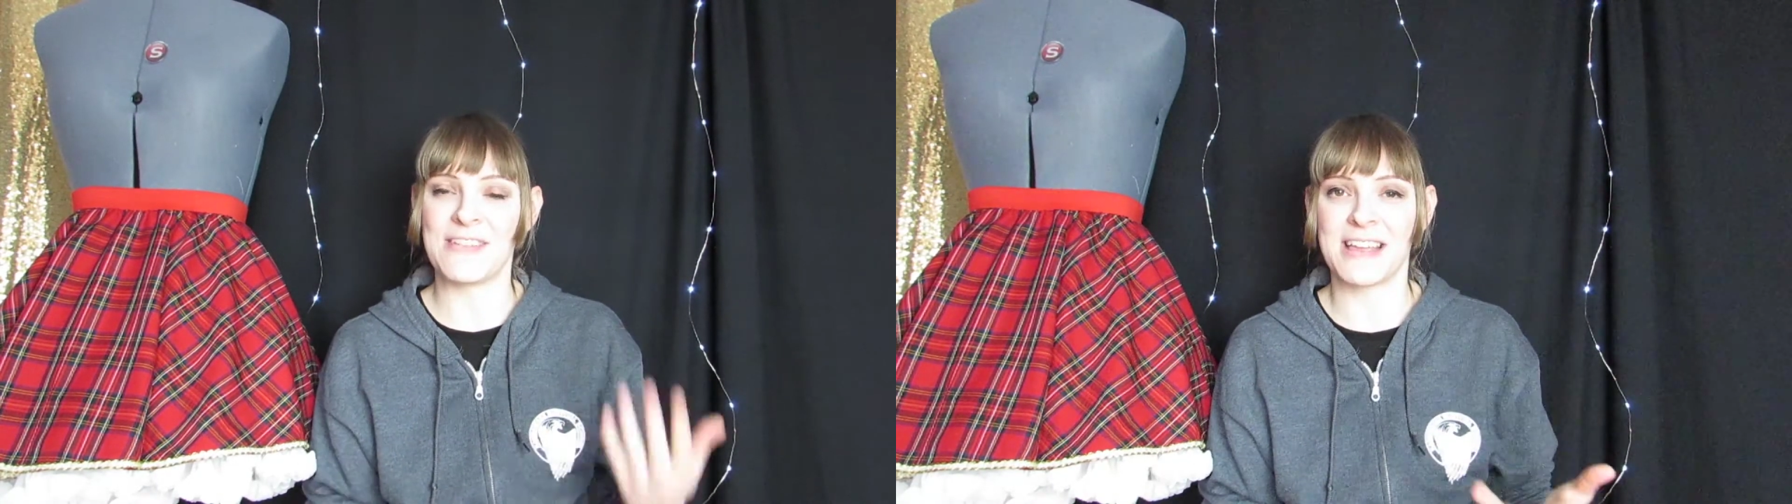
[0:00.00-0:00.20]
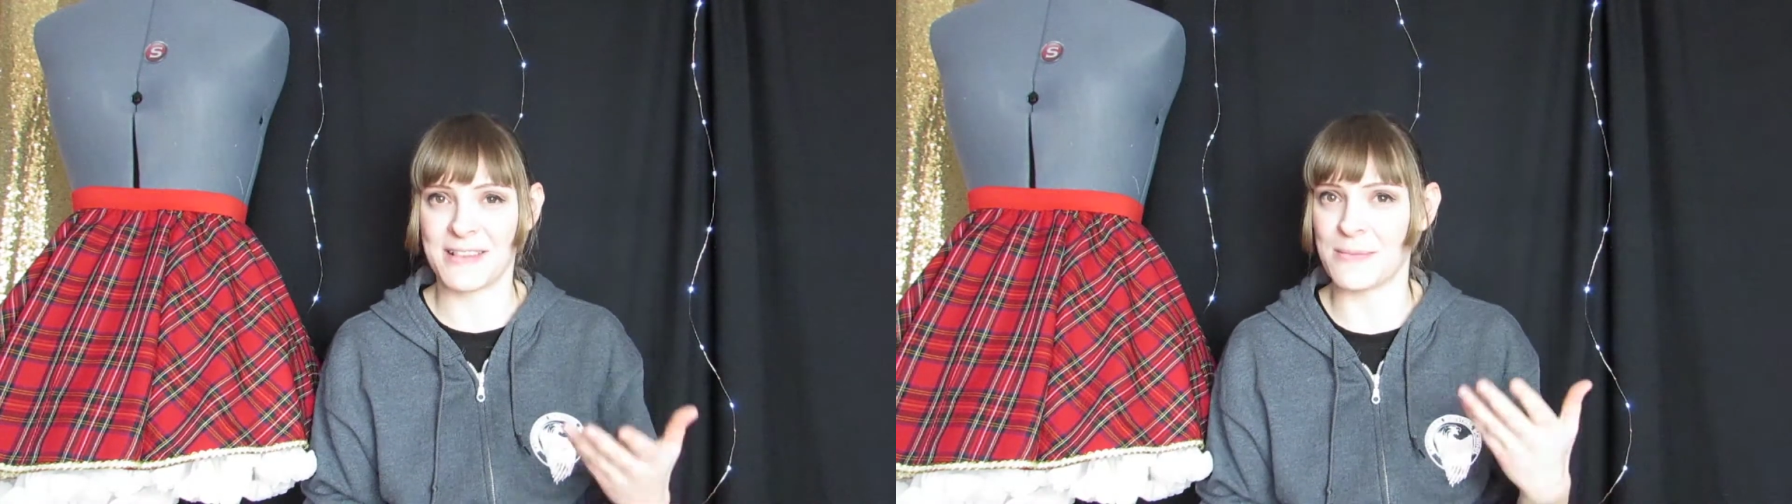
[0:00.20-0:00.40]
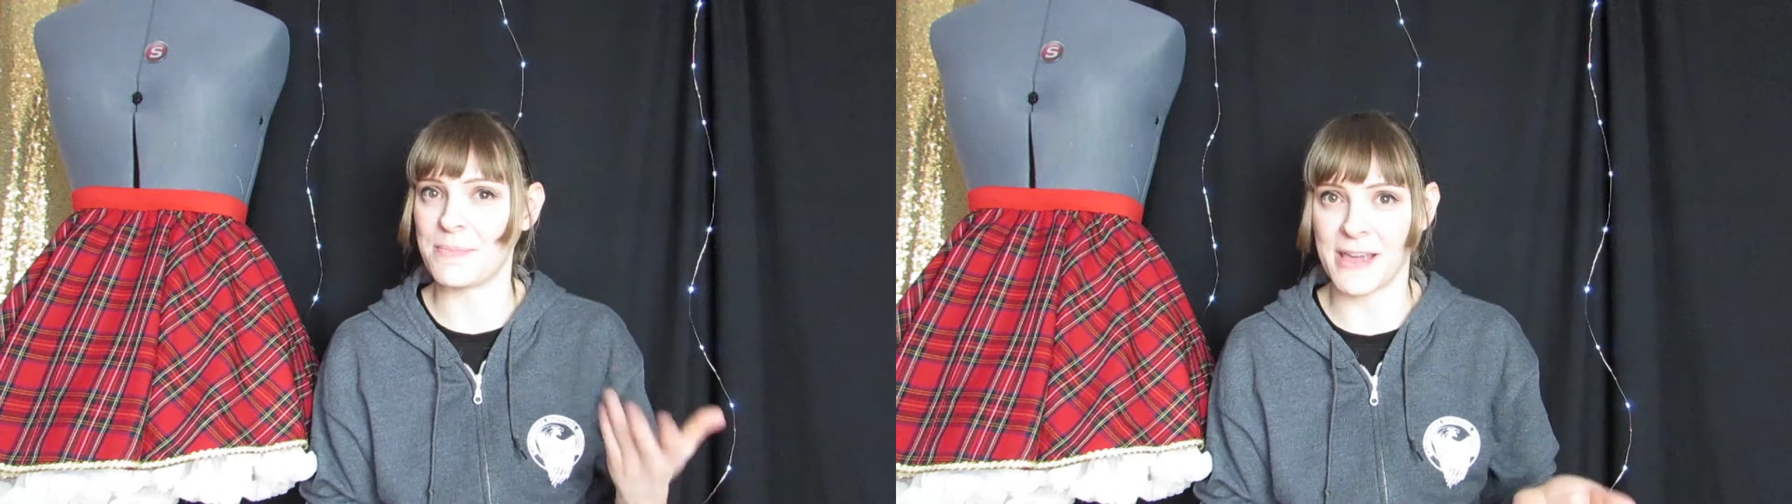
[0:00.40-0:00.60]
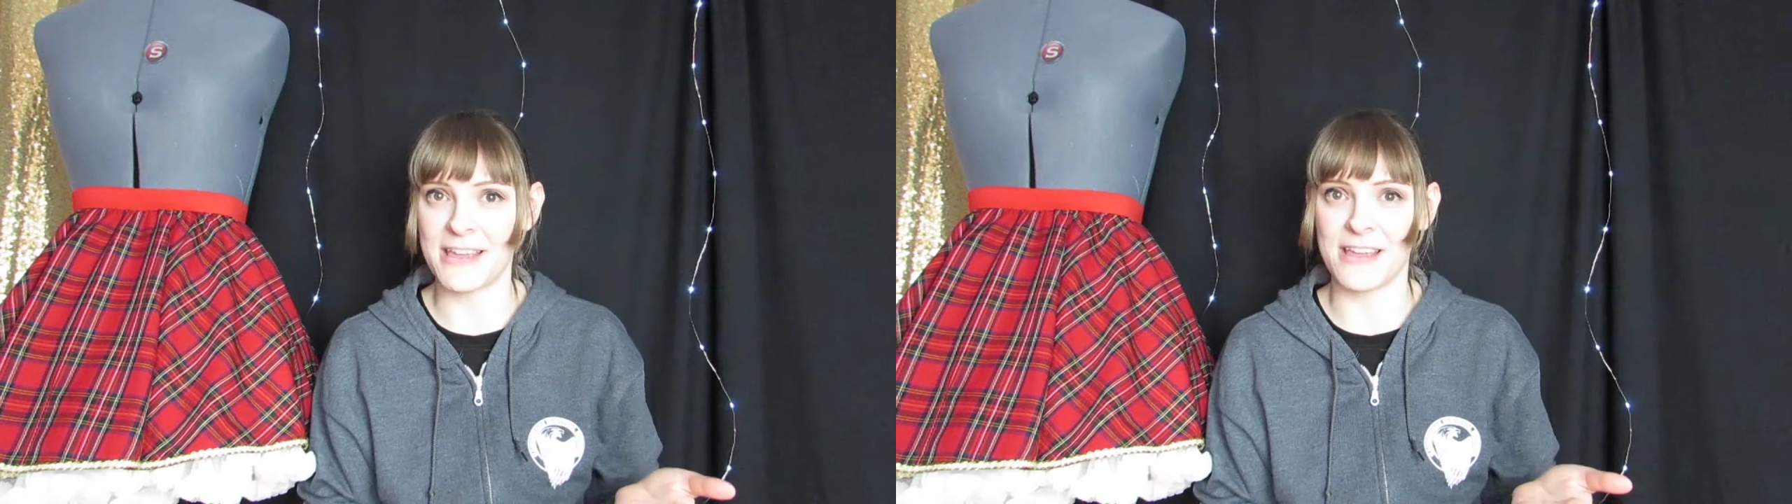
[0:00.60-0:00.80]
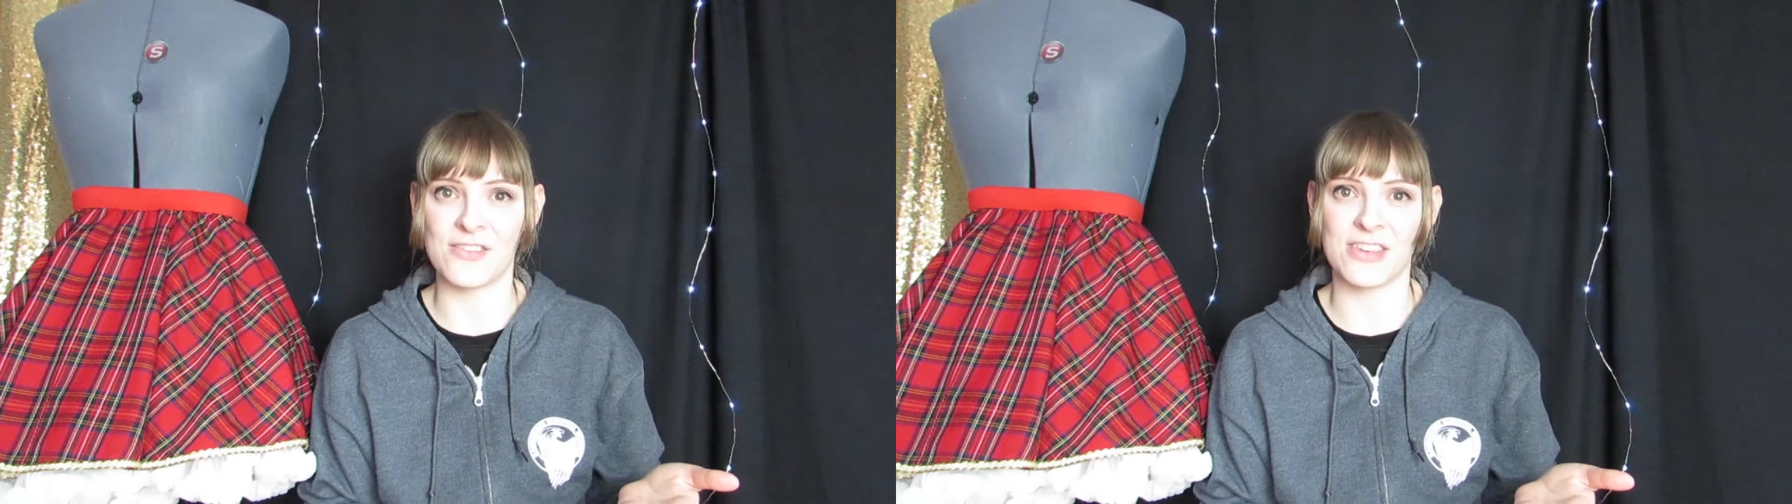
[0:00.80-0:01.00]
get some
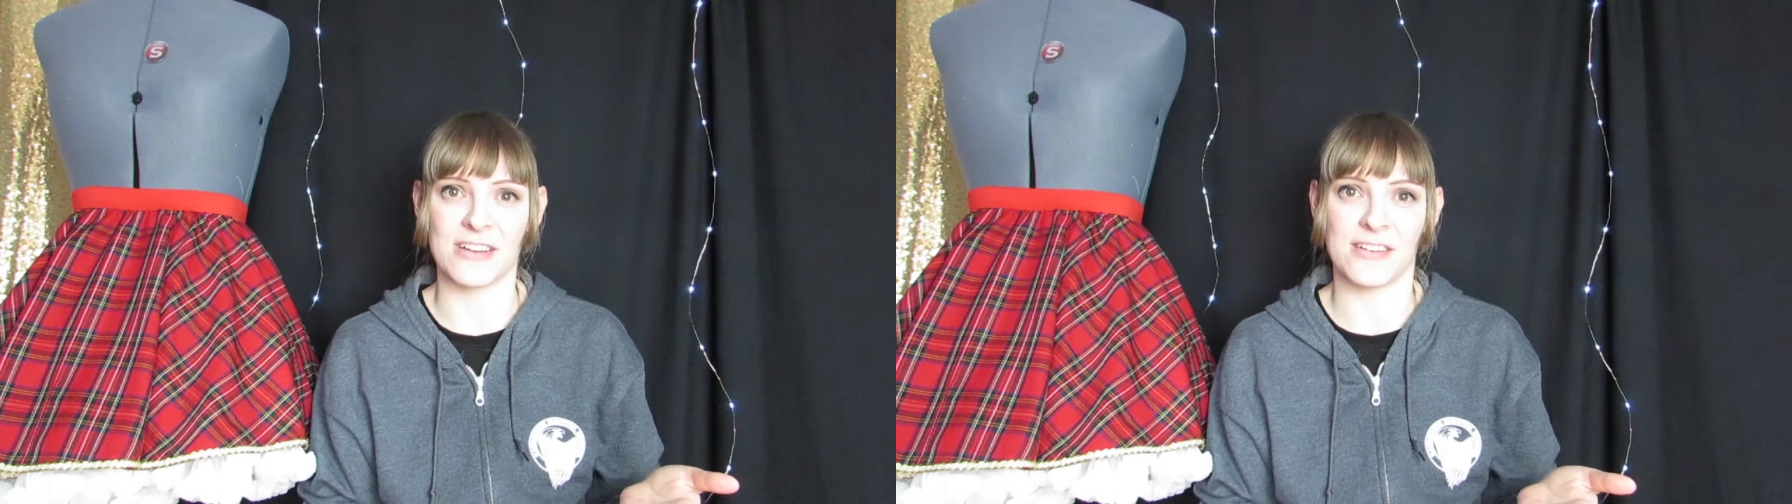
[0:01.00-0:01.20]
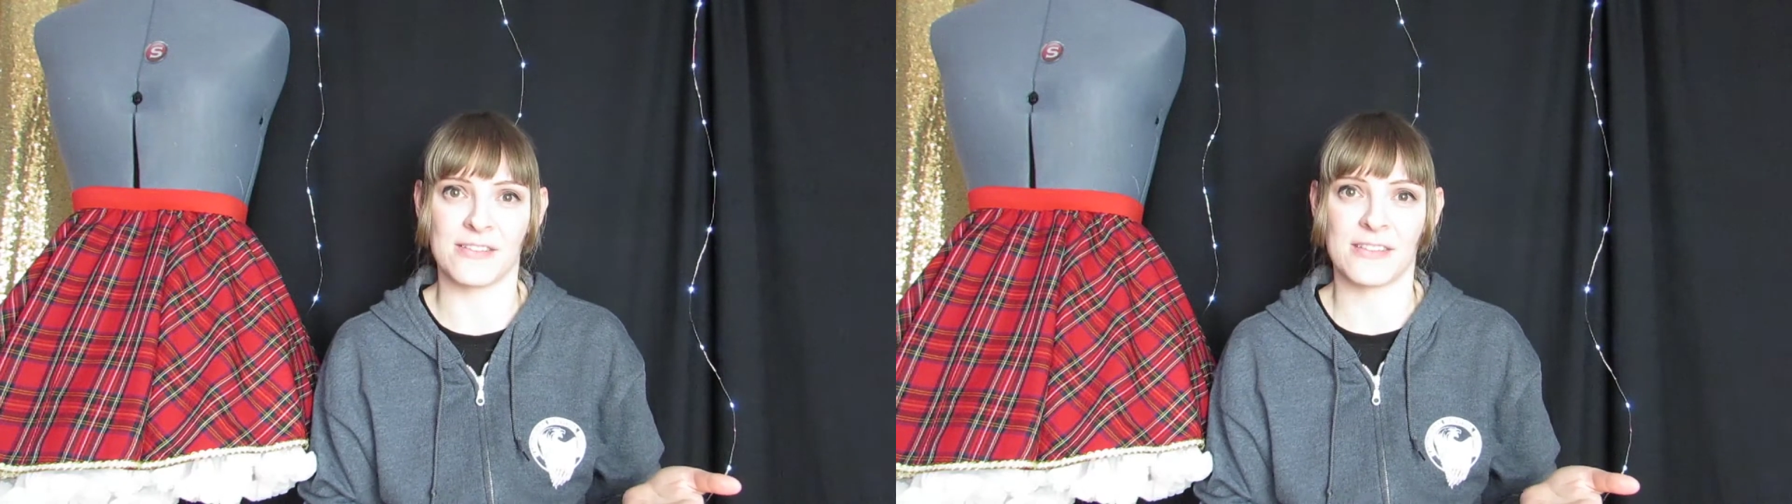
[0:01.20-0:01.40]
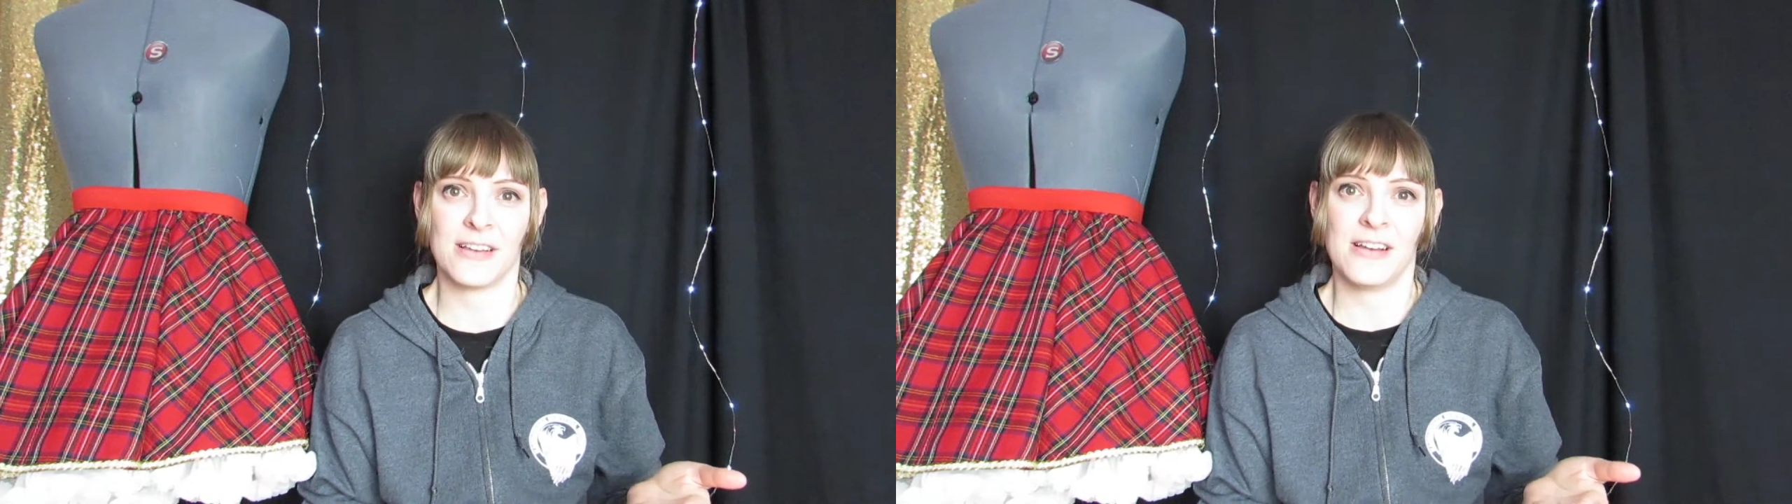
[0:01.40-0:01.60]
pinking shears.